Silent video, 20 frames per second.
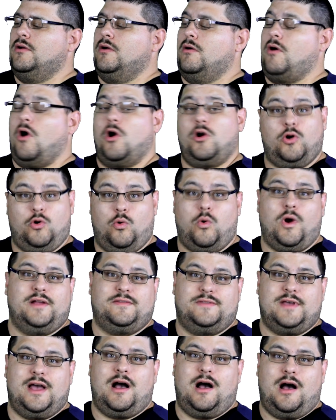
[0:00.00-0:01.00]
aren't quite
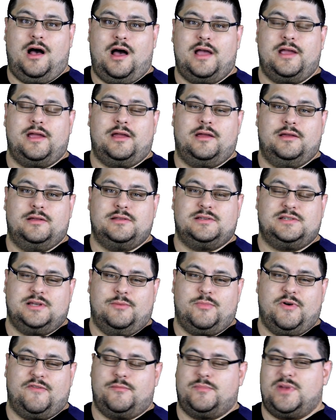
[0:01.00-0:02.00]
that high in
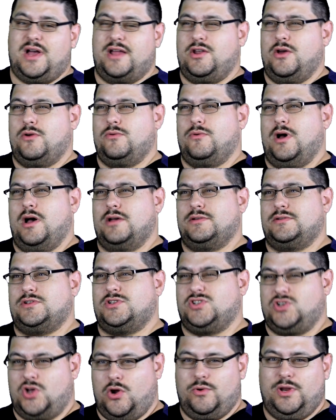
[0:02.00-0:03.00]
some of them. I know
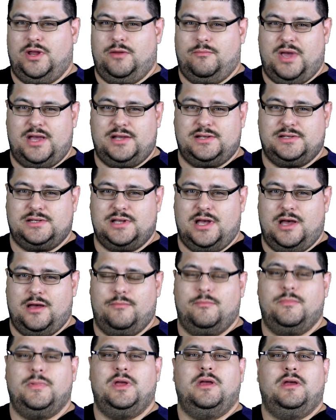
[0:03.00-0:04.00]
Sony makes
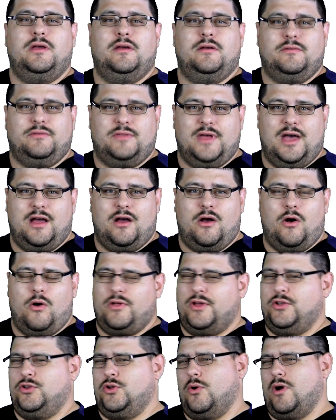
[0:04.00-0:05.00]
some that
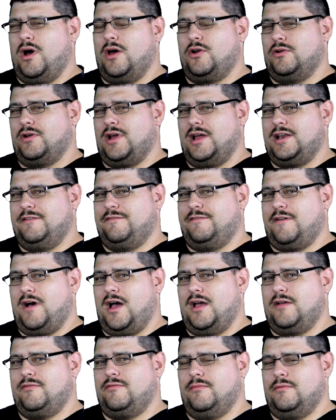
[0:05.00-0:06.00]
only do
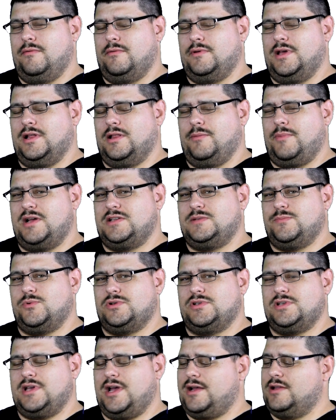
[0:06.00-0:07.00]
195 kilobytes per
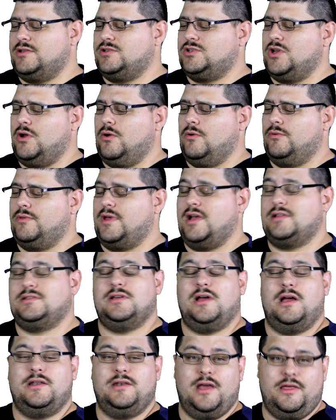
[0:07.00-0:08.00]
second. So that's
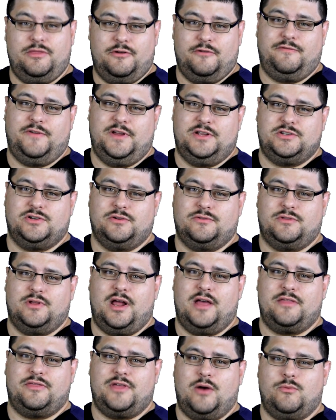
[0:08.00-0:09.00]
another feature that
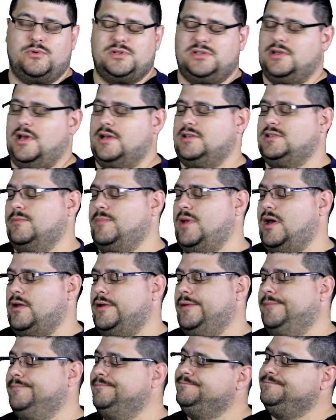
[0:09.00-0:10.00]
I thought was nice about
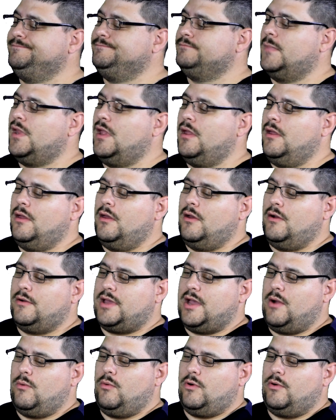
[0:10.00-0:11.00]
it.
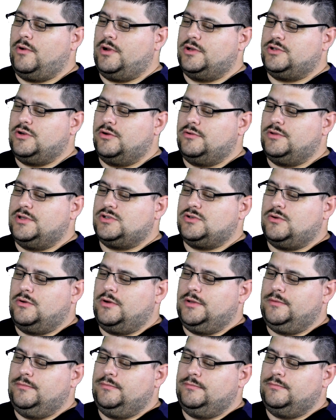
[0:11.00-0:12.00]
Okay, we're going to turn this
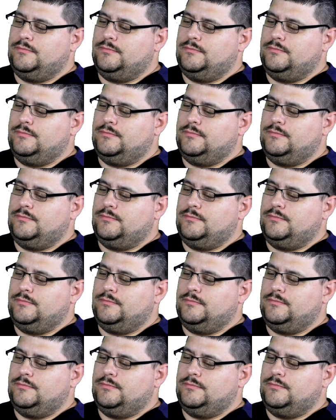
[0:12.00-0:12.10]
on.